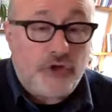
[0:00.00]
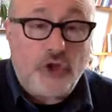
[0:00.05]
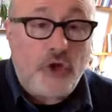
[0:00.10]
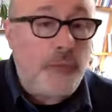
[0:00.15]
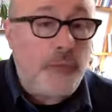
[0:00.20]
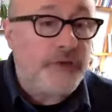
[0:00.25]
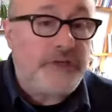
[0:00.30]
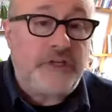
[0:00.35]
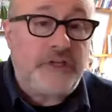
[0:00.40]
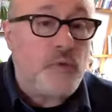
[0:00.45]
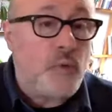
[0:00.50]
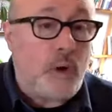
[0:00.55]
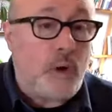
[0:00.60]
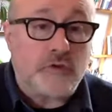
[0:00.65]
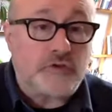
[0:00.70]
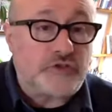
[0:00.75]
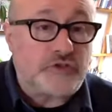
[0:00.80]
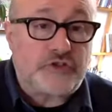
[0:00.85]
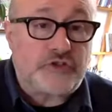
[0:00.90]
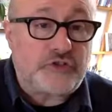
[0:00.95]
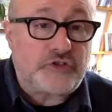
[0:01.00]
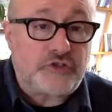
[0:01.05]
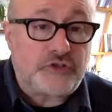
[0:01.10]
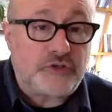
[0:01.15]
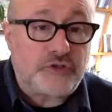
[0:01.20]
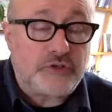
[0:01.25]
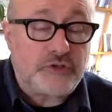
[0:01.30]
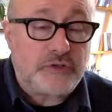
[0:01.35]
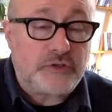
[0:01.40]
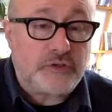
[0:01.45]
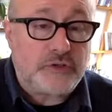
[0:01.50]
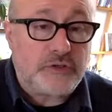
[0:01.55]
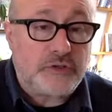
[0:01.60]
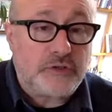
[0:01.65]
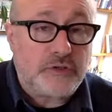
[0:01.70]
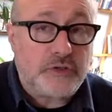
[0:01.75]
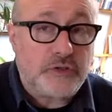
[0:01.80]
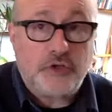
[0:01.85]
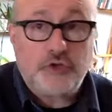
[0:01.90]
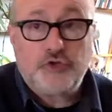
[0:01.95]
Nobody wants
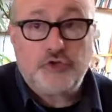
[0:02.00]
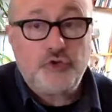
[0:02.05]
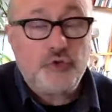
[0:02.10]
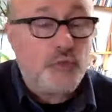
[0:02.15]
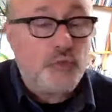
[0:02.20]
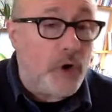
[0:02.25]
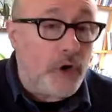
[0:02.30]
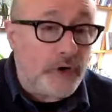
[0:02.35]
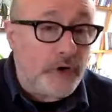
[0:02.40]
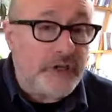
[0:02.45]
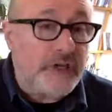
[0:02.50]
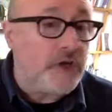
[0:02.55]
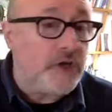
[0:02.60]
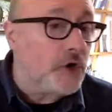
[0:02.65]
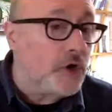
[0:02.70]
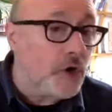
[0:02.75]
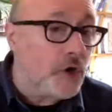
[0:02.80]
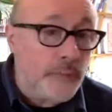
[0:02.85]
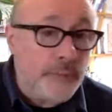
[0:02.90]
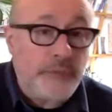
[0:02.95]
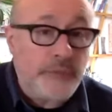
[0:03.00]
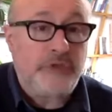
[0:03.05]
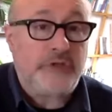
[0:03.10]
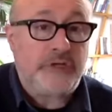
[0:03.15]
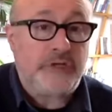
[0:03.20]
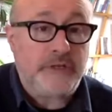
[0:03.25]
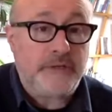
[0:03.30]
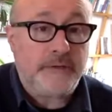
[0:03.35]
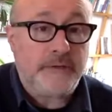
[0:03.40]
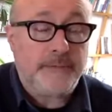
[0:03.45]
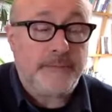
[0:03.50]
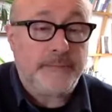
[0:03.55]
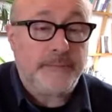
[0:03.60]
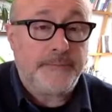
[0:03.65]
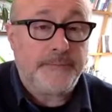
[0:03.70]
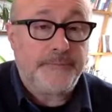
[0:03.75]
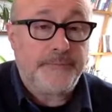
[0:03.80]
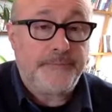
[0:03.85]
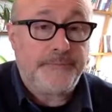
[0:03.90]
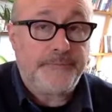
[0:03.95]
to work in a company
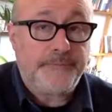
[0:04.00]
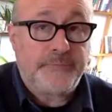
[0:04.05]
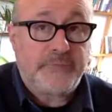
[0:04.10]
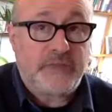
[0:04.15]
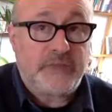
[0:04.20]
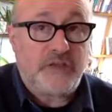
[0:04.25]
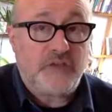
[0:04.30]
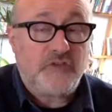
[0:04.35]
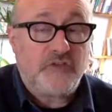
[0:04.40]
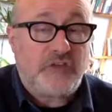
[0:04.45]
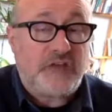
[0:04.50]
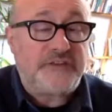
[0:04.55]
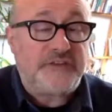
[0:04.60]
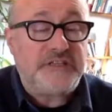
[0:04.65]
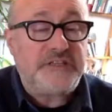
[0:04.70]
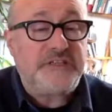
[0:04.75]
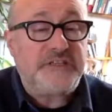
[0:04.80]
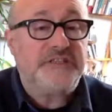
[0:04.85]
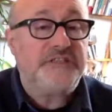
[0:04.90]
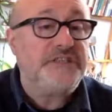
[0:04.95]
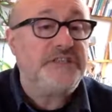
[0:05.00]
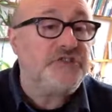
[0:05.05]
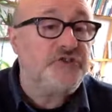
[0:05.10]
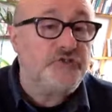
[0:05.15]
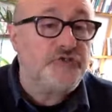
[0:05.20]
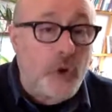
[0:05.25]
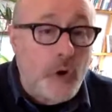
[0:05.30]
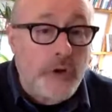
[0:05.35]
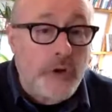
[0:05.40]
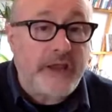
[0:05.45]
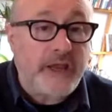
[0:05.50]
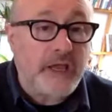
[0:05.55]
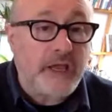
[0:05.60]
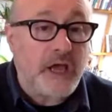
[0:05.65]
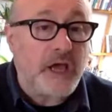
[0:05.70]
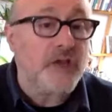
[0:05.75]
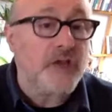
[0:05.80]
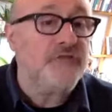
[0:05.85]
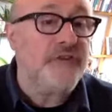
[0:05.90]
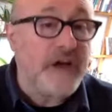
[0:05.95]
that is
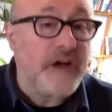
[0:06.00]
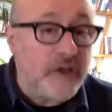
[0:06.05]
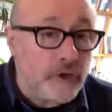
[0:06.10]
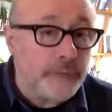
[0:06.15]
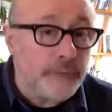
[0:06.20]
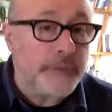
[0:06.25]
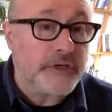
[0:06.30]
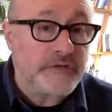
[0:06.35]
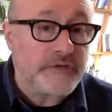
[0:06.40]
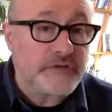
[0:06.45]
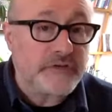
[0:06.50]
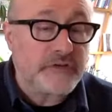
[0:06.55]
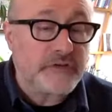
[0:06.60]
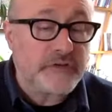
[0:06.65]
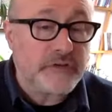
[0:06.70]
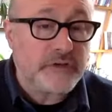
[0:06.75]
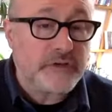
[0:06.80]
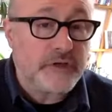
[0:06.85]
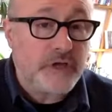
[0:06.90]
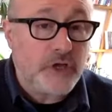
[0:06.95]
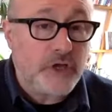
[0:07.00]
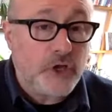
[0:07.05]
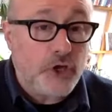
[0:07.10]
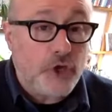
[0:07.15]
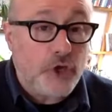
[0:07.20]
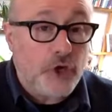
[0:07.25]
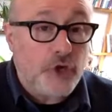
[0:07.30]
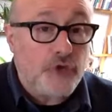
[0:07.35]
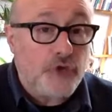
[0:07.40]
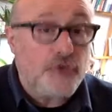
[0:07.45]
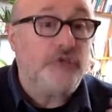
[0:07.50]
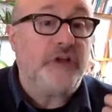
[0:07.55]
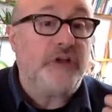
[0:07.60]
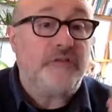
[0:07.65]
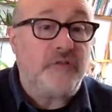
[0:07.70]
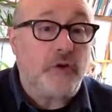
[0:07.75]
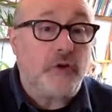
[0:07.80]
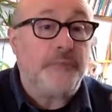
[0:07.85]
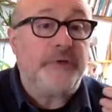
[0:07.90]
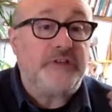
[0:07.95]
destroying environment to
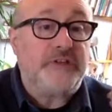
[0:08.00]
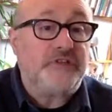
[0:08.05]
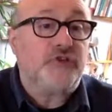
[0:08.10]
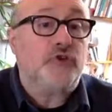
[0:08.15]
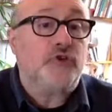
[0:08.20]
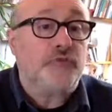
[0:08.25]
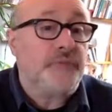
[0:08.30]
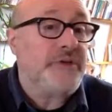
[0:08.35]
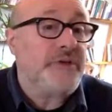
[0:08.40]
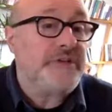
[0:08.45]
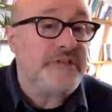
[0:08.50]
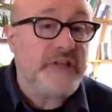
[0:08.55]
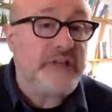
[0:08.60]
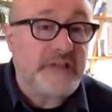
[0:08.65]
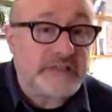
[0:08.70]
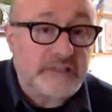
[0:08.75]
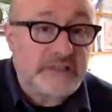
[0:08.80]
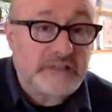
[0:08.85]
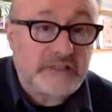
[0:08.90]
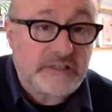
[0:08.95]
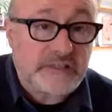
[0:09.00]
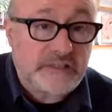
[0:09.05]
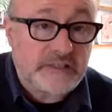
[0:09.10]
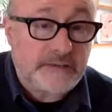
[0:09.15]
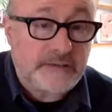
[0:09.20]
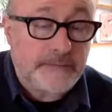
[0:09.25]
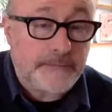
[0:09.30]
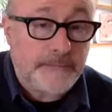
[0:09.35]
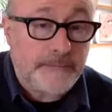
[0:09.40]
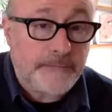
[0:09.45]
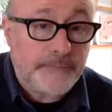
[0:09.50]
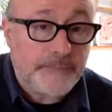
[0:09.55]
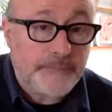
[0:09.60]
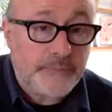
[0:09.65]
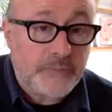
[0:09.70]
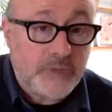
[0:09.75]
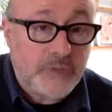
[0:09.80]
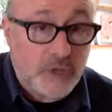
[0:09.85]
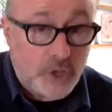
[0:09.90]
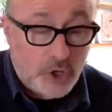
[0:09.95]
develop its own business.
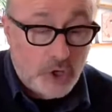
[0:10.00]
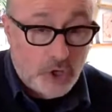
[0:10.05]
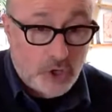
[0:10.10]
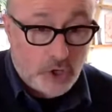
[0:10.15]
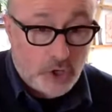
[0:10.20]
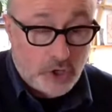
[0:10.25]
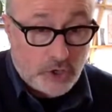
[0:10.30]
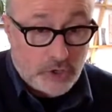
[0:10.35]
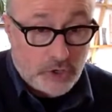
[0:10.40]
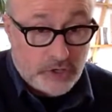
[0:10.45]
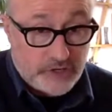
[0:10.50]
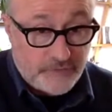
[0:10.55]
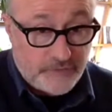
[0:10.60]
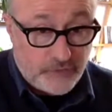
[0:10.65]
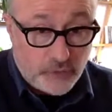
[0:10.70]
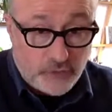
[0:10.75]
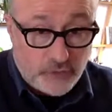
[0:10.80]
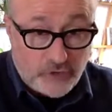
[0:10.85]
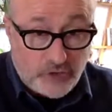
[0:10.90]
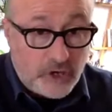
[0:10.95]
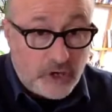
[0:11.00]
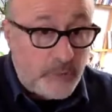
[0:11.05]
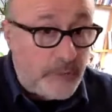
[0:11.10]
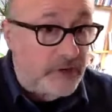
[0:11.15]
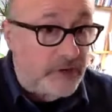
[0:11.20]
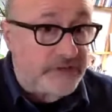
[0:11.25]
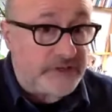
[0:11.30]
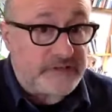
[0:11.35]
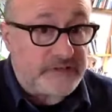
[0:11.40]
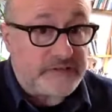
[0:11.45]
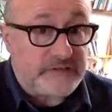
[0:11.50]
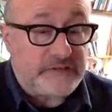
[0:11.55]
If you think about